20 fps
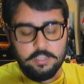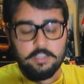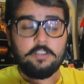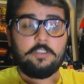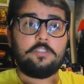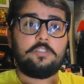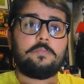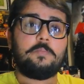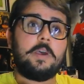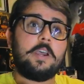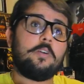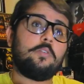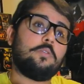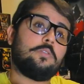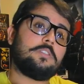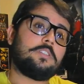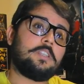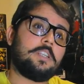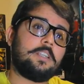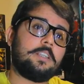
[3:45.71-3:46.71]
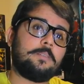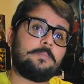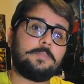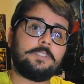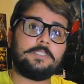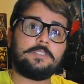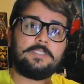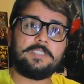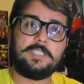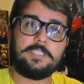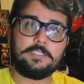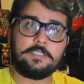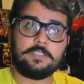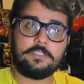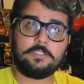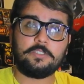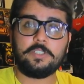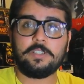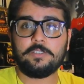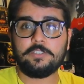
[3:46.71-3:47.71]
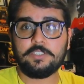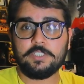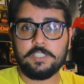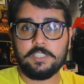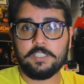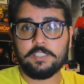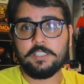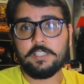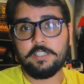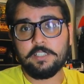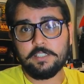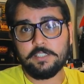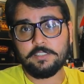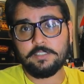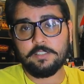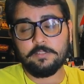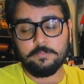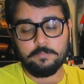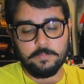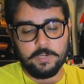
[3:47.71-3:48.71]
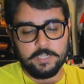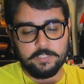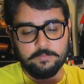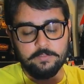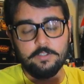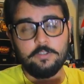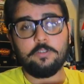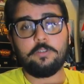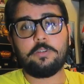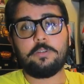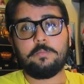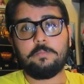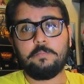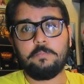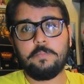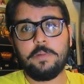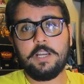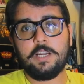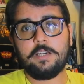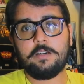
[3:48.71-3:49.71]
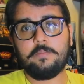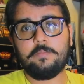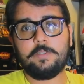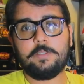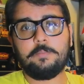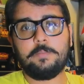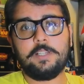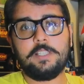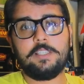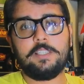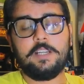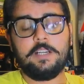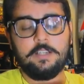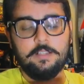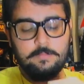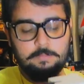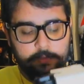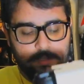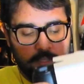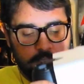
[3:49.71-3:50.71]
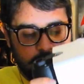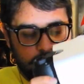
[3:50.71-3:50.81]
because my whole setup is Razer, so I was thinking that Razer mic will look better with my setup,